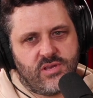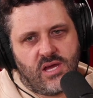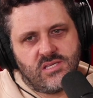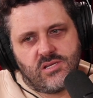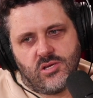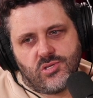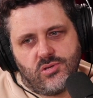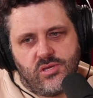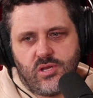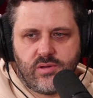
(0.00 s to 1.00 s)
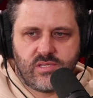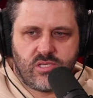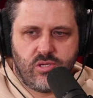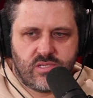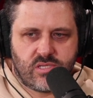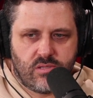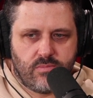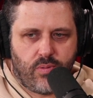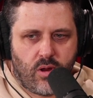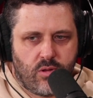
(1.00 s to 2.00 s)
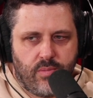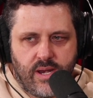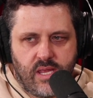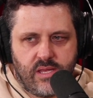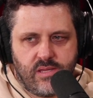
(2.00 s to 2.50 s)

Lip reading: does. And also, you know, you can still borrow money